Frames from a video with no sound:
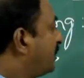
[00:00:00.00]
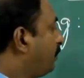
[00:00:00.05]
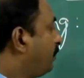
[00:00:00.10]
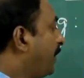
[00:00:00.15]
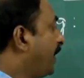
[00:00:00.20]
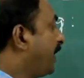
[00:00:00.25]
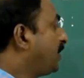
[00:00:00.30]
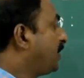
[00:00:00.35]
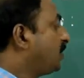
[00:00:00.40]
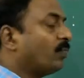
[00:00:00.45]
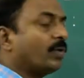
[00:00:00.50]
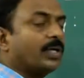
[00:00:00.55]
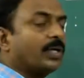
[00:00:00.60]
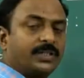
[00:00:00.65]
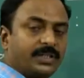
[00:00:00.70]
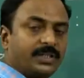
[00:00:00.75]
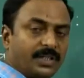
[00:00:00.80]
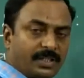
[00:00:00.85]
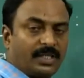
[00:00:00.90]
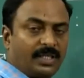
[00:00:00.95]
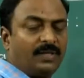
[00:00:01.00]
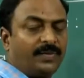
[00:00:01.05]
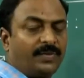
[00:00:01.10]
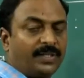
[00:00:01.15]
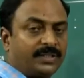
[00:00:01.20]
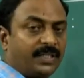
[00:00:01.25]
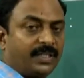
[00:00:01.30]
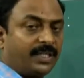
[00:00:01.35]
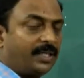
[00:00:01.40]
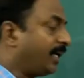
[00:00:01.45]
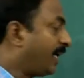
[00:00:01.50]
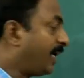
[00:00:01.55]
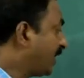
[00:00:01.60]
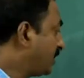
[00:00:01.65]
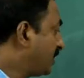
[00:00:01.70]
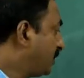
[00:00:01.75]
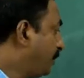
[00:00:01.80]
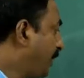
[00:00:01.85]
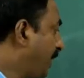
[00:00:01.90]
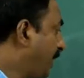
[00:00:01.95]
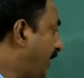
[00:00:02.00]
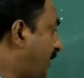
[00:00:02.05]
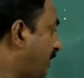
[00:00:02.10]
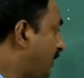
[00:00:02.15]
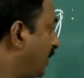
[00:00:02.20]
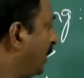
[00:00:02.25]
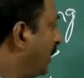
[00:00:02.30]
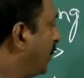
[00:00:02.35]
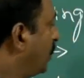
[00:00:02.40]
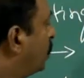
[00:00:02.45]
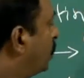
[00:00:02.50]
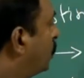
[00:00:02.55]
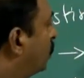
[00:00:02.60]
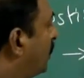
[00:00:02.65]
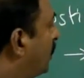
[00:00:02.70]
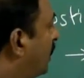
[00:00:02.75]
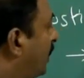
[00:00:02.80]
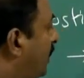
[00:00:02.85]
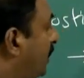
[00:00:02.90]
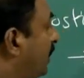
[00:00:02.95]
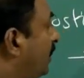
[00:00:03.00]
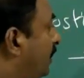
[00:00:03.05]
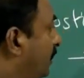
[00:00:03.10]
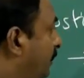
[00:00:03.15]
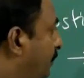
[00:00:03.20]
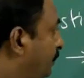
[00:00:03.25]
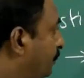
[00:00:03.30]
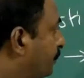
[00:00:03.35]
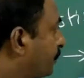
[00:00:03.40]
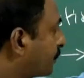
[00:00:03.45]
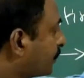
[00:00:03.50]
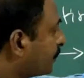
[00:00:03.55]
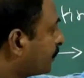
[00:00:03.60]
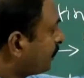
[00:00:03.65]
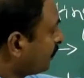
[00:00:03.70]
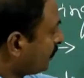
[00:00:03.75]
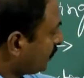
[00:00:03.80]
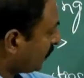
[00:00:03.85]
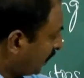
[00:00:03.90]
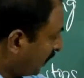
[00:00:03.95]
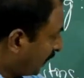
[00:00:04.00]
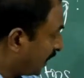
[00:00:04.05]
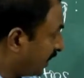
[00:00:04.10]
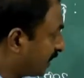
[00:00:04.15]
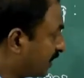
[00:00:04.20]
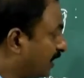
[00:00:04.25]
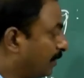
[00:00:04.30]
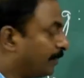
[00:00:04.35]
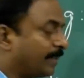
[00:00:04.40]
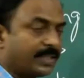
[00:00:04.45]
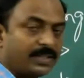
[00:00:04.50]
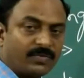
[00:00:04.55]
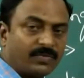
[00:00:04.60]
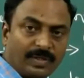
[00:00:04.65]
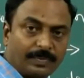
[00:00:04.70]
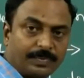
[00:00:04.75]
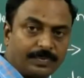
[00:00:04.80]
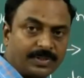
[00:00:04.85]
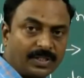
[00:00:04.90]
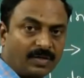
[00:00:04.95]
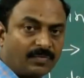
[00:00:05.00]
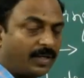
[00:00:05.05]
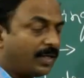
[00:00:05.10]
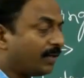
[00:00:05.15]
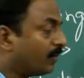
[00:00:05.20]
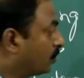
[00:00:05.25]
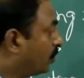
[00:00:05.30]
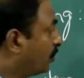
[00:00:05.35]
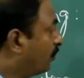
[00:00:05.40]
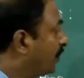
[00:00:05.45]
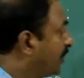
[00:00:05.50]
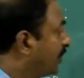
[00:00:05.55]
space, what generally we say rack space, to the customer web server. So